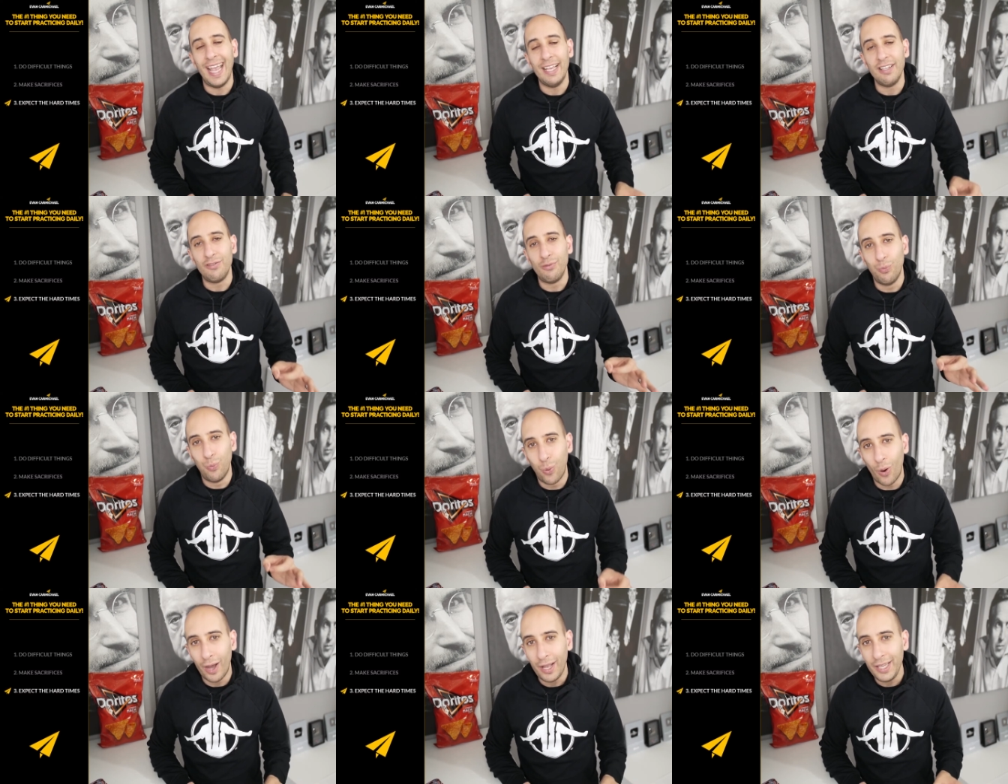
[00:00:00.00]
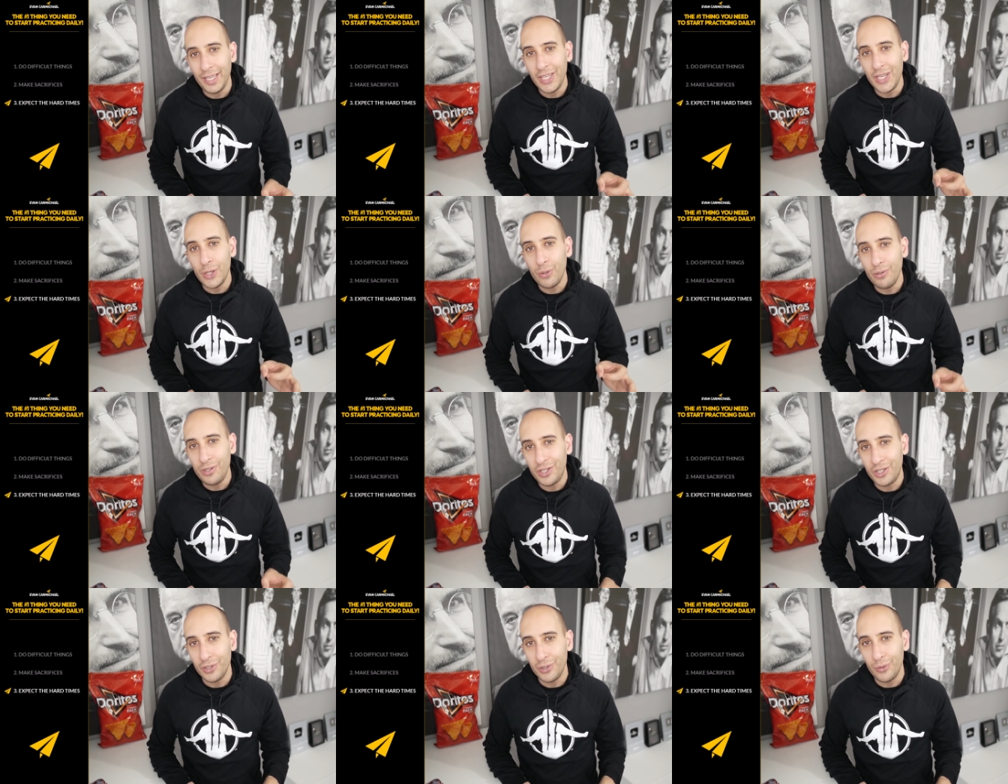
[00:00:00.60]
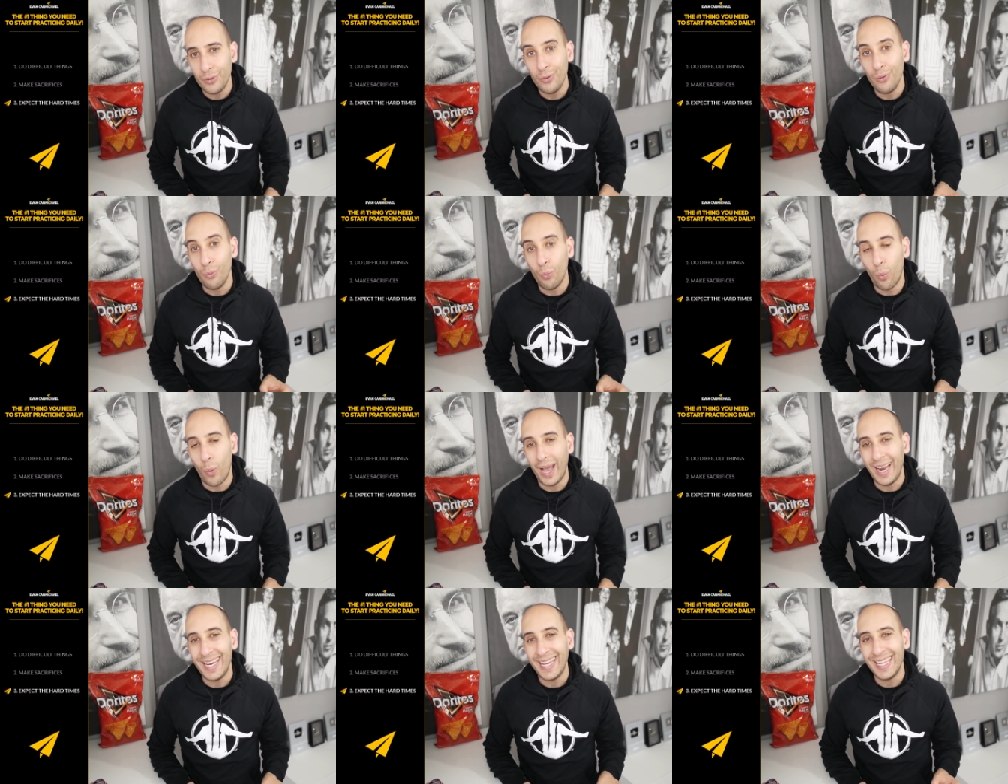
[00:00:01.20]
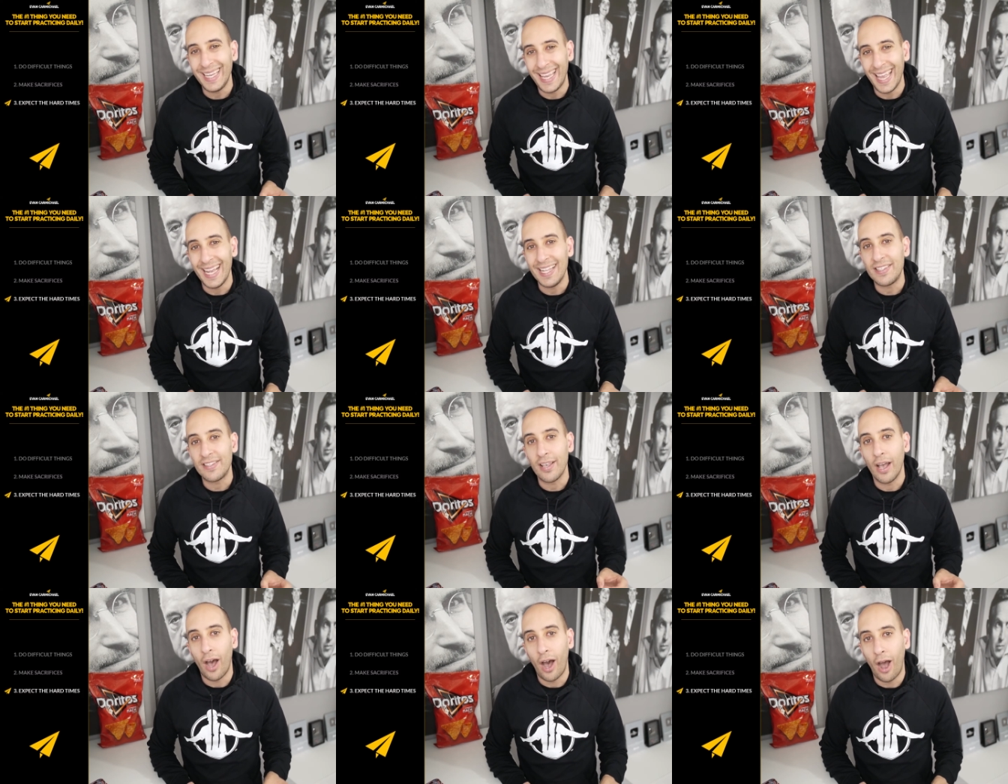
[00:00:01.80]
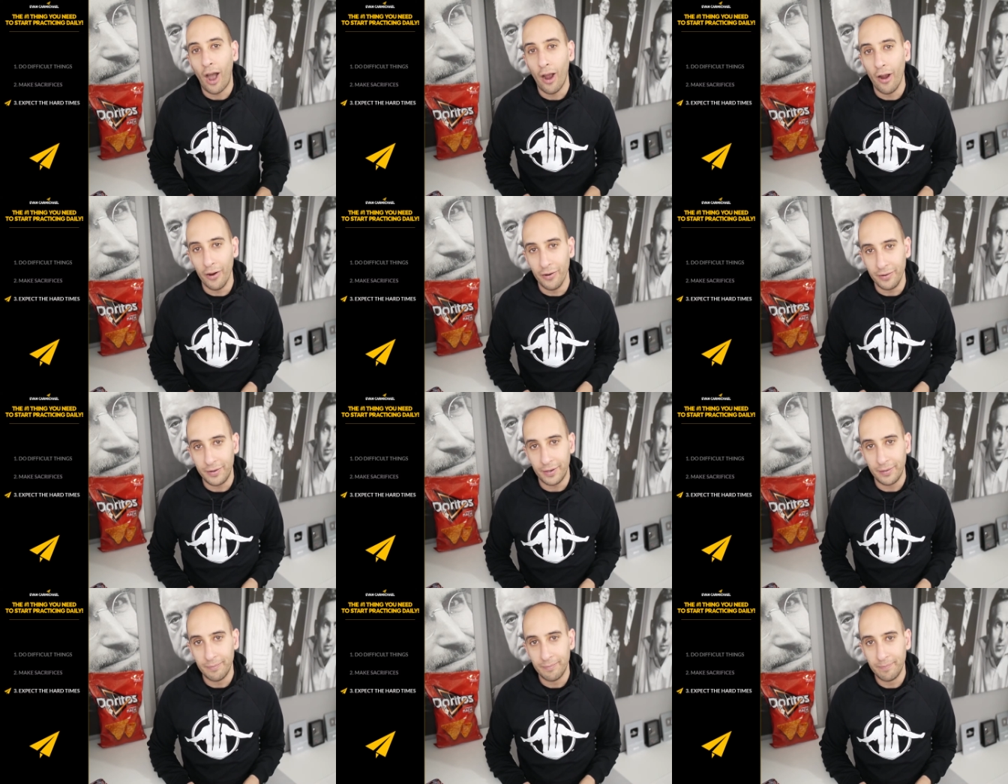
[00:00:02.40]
is what you do when it gets hard.